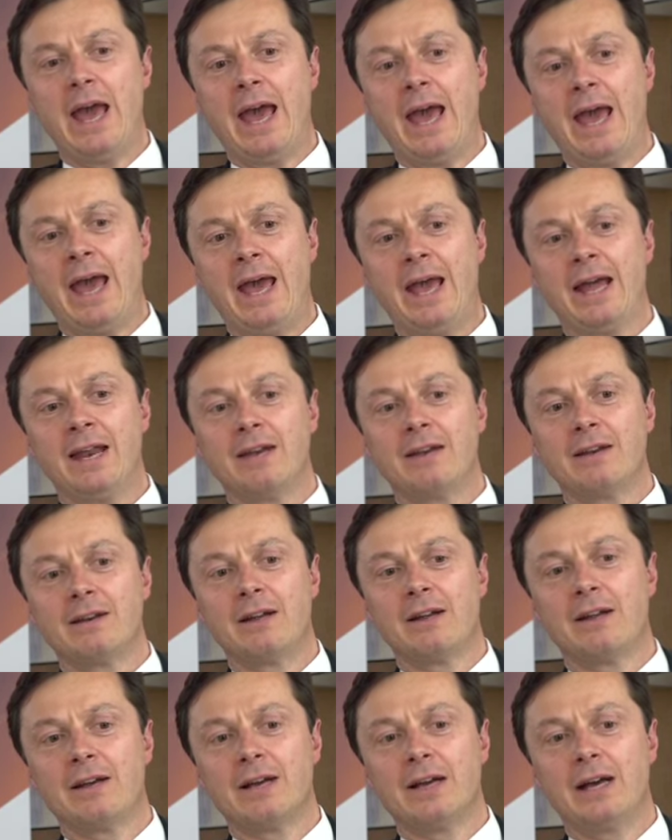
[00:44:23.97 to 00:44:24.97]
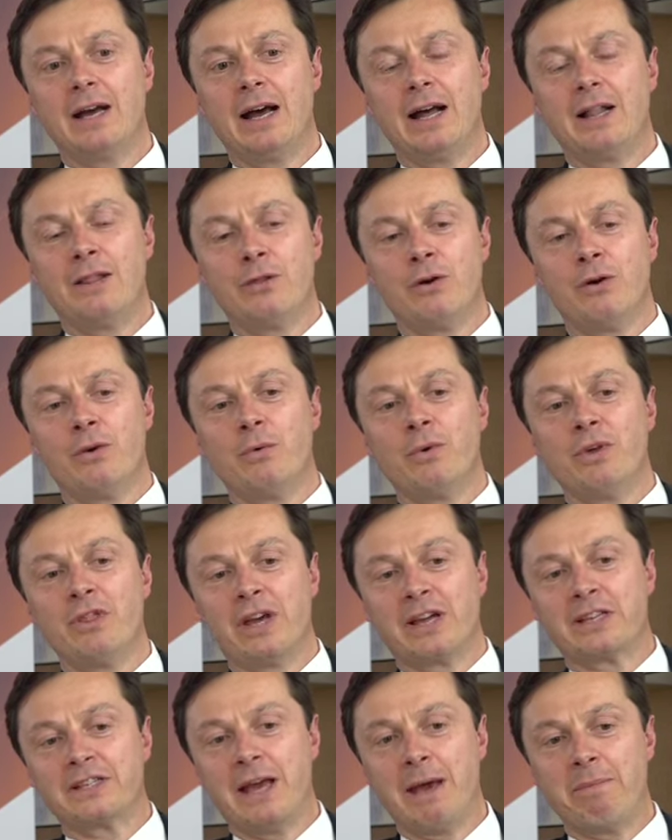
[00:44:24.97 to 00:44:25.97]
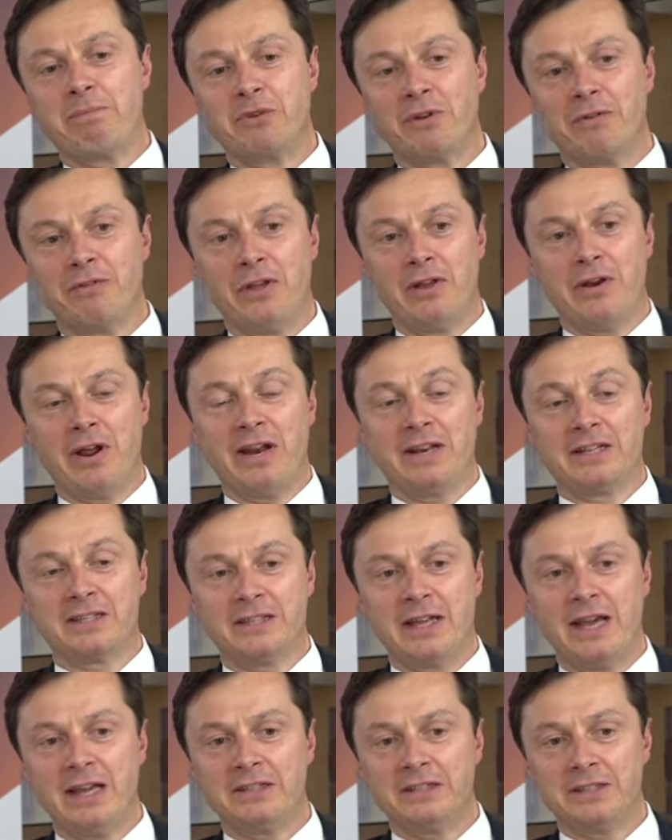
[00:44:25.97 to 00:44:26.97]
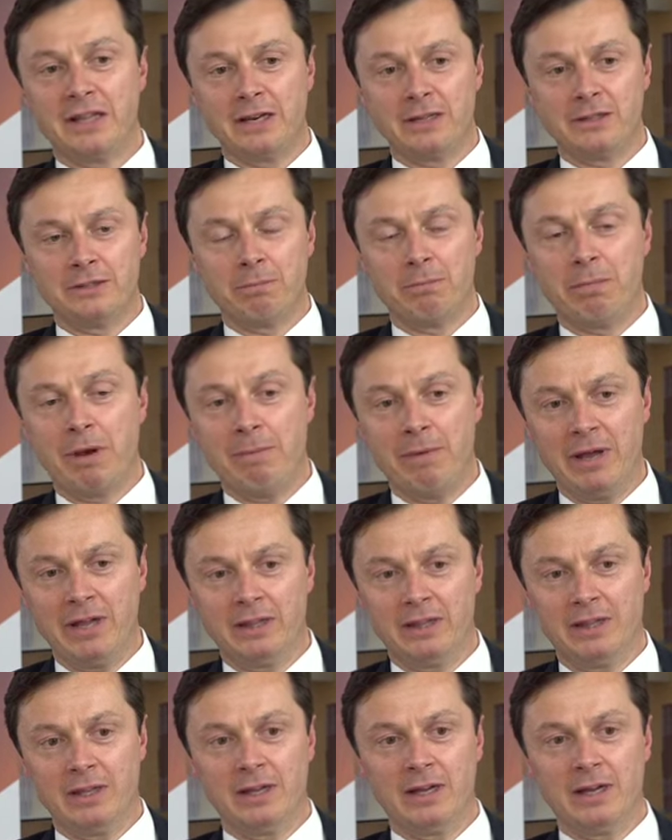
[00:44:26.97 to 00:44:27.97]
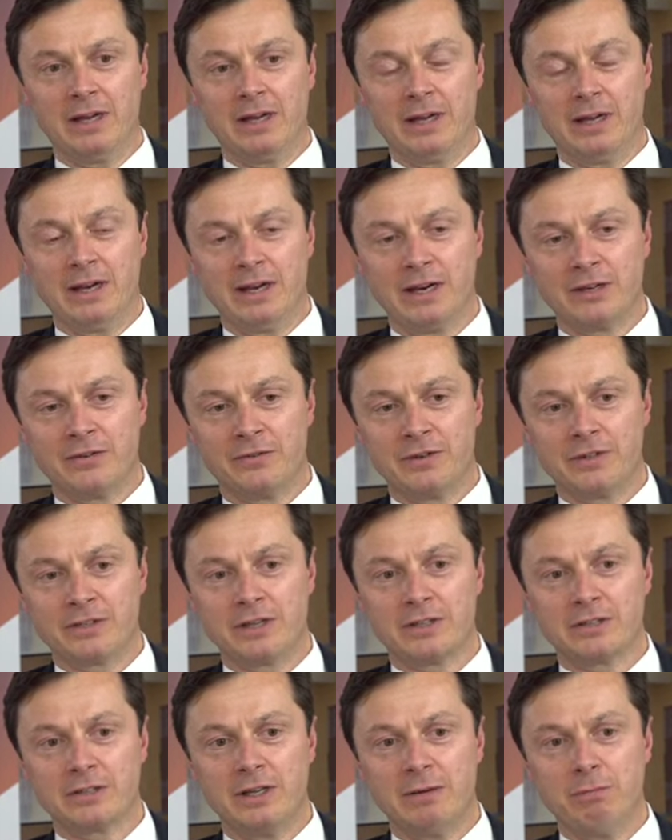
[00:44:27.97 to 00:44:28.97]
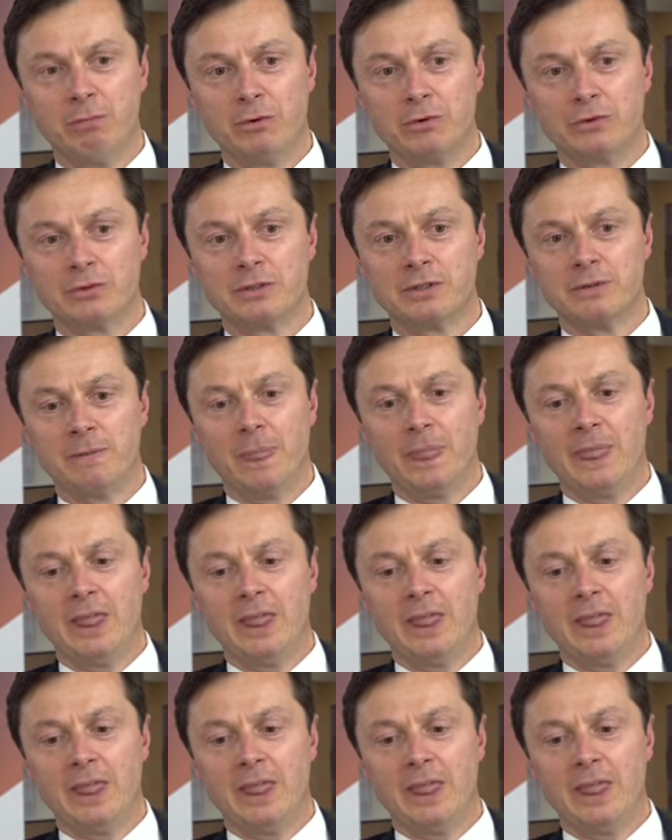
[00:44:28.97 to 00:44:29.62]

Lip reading: And although with the exception of the United States that is implementing a large fiscal stimulus,